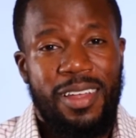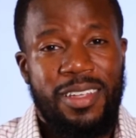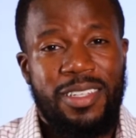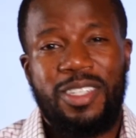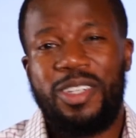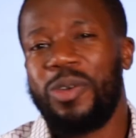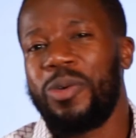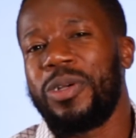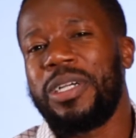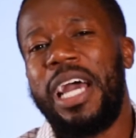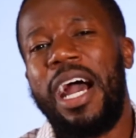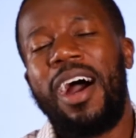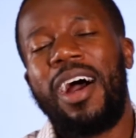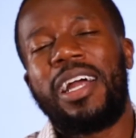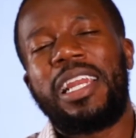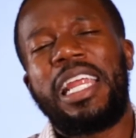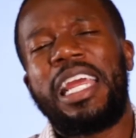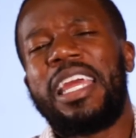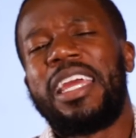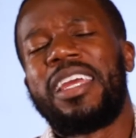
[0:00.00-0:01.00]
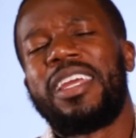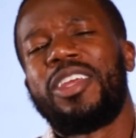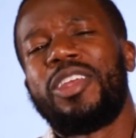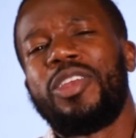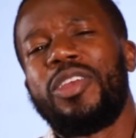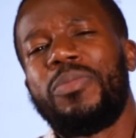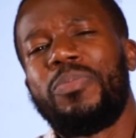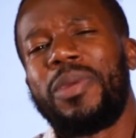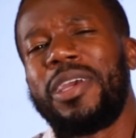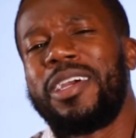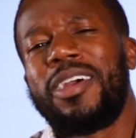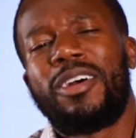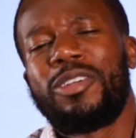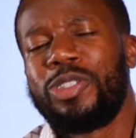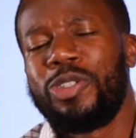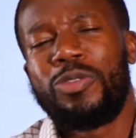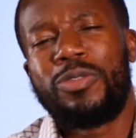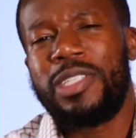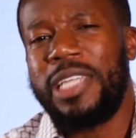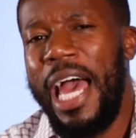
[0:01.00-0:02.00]
And so, God,
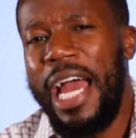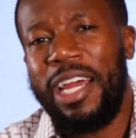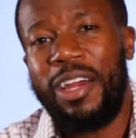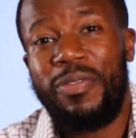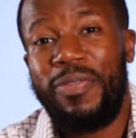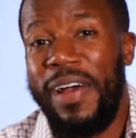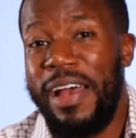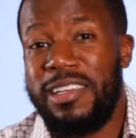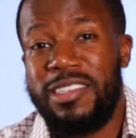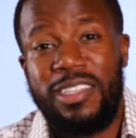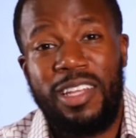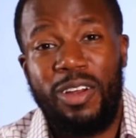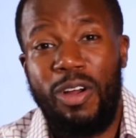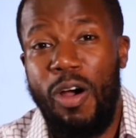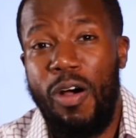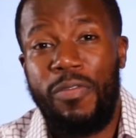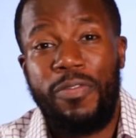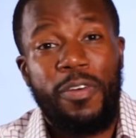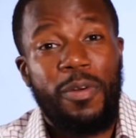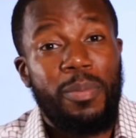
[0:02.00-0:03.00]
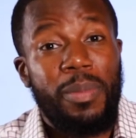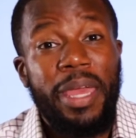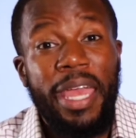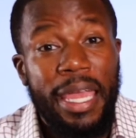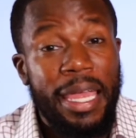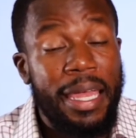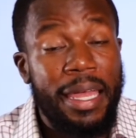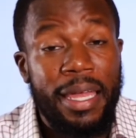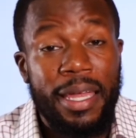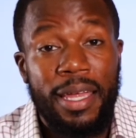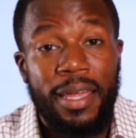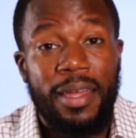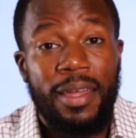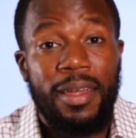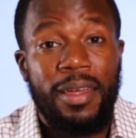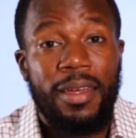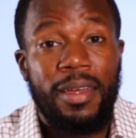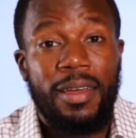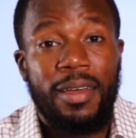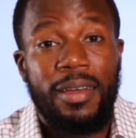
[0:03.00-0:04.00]
because you sacrificed it all for me,
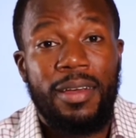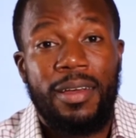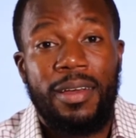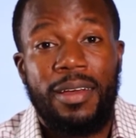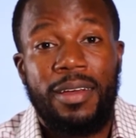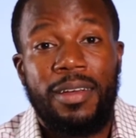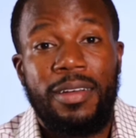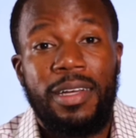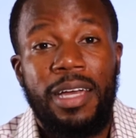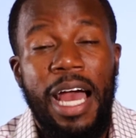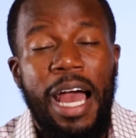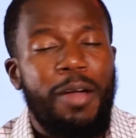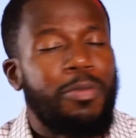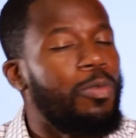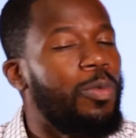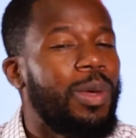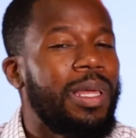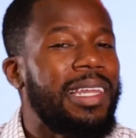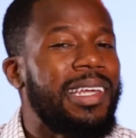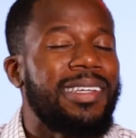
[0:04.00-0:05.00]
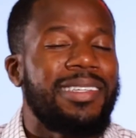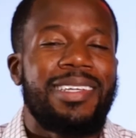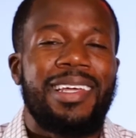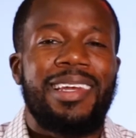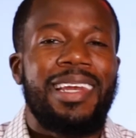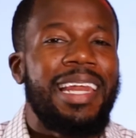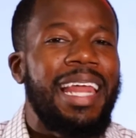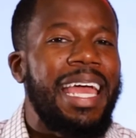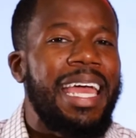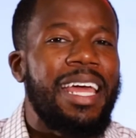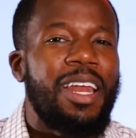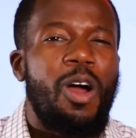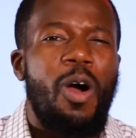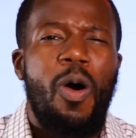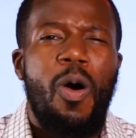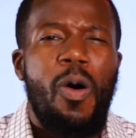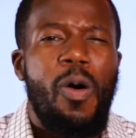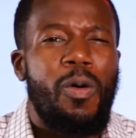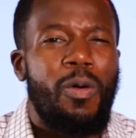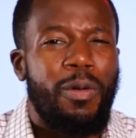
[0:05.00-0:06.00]
I'm willing to lay it
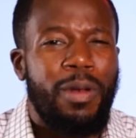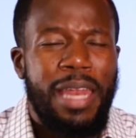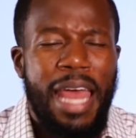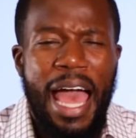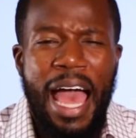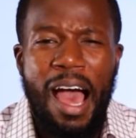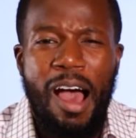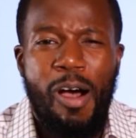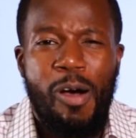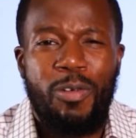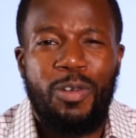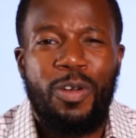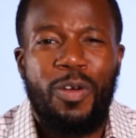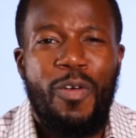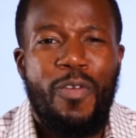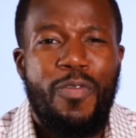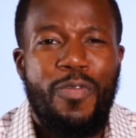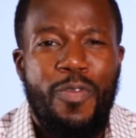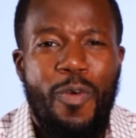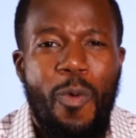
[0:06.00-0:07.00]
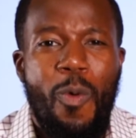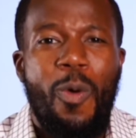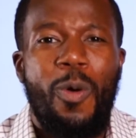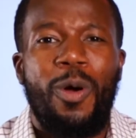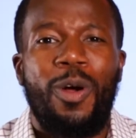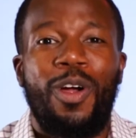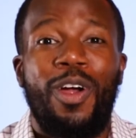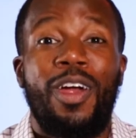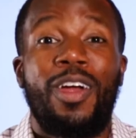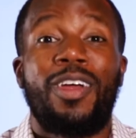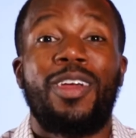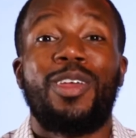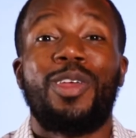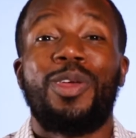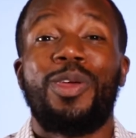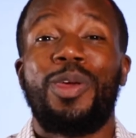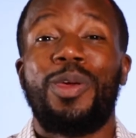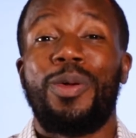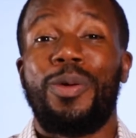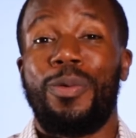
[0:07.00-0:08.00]
all down for
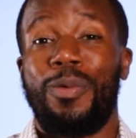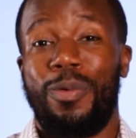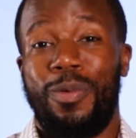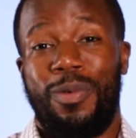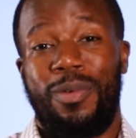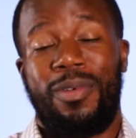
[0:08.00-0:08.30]
you.